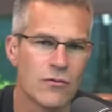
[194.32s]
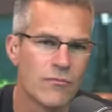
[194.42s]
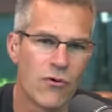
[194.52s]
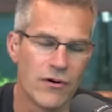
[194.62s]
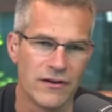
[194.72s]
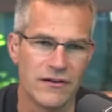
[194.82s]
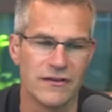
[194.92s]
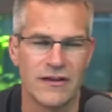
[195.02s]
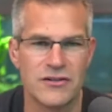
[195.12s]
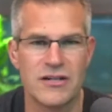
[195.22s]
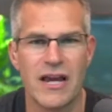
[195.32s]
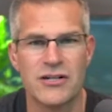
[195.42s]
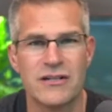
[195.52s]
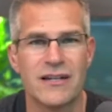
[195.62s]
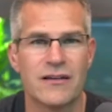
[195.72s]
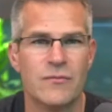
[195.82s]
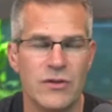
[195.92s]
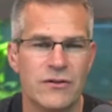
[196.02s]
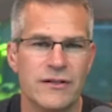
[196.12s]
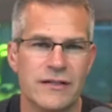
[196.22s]
important, is education and
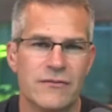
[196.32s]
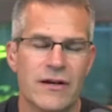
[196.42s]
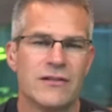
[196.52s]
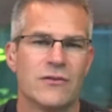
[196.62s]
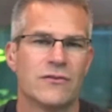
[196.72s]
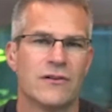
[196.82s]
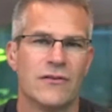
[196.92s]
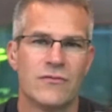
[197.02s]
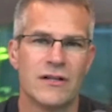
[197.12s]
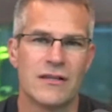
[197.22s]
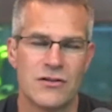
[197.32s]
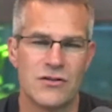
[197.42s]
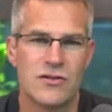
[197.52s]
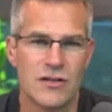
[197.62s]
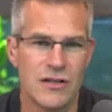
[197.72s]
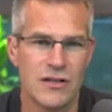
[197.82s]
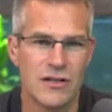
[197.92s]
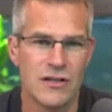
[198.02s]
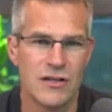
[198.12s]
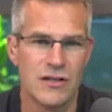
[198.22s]
community, right? Those are really the two